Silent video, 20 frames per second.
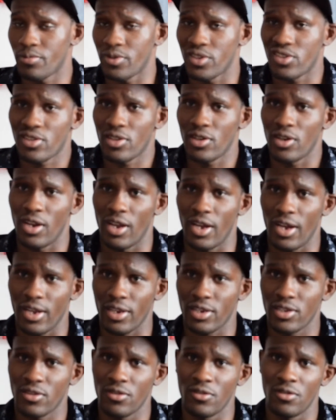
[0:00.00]
He's still young,
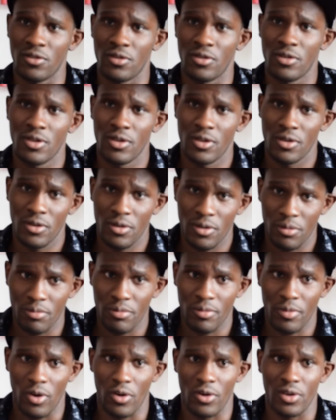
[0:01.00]
still
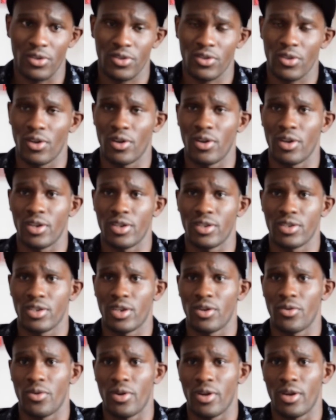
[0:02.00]
only starting his
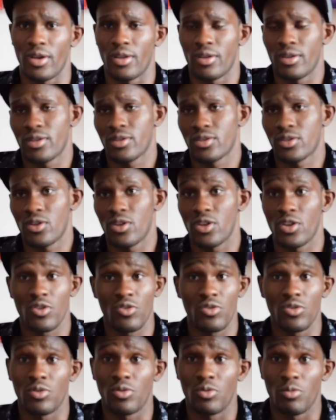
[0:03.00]
career, so he
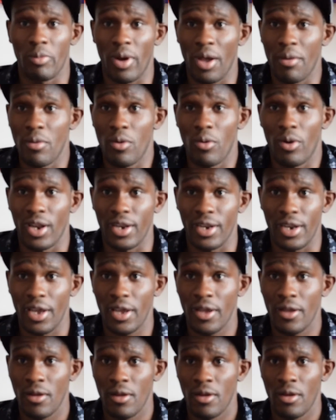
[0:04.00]
could maybe one
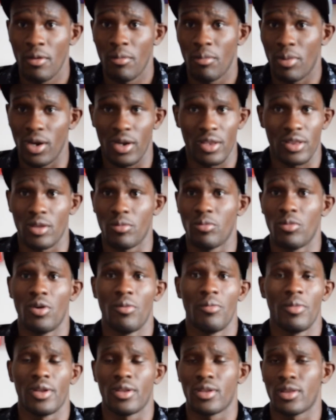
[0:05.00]
day, but at the
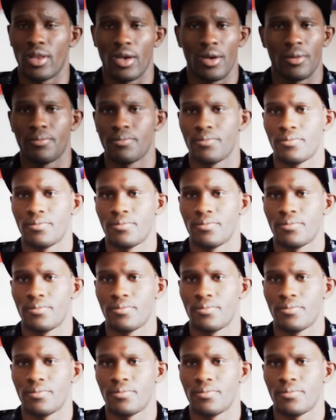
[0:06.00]
moment, no.